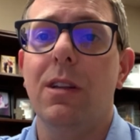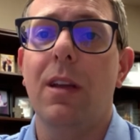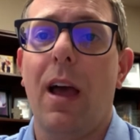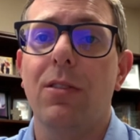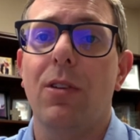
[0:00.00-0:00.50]

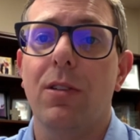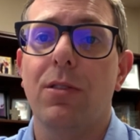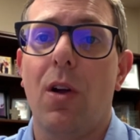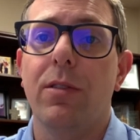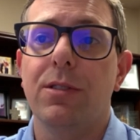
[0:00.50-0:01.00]
tax loss
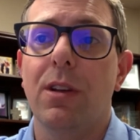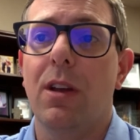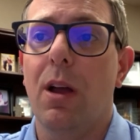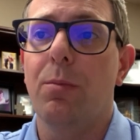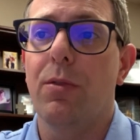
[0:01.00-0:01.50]
harvesting
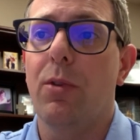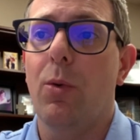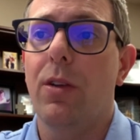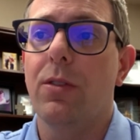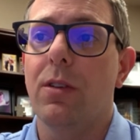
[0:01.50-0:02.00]
come to
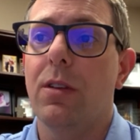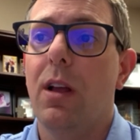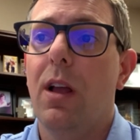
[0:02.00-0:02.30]
fruition.